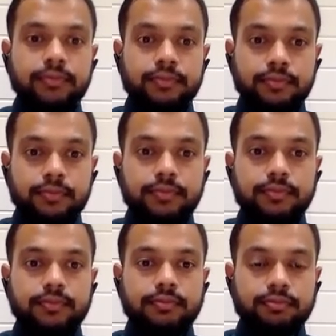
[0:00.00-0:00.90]

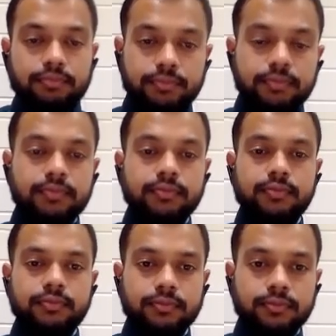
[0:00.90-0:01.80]

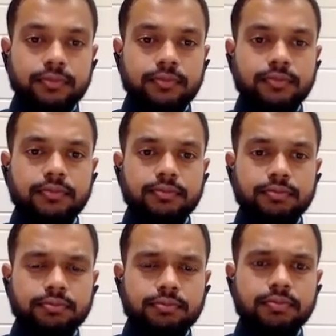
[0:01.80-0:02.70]

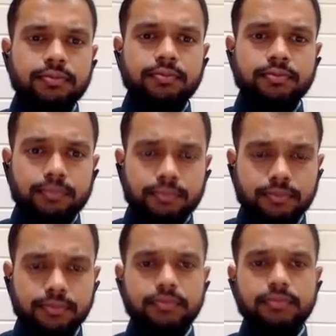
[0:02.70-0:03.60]

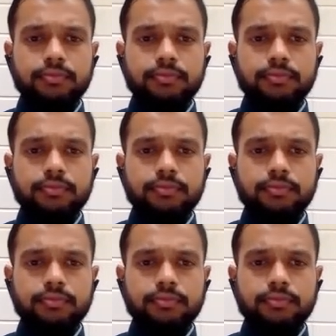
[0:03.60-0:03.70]
(silent)